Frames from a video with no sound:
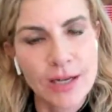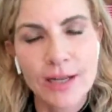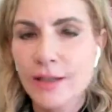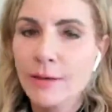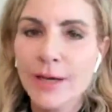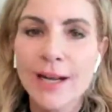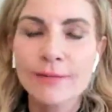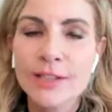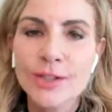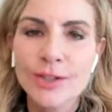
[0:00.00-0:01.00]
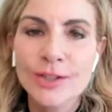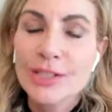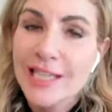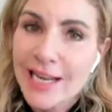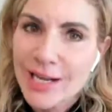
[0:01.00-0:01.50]
I would have to turn you
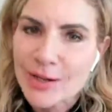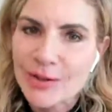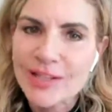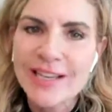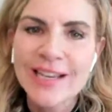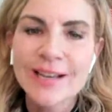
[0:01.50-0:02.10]
down,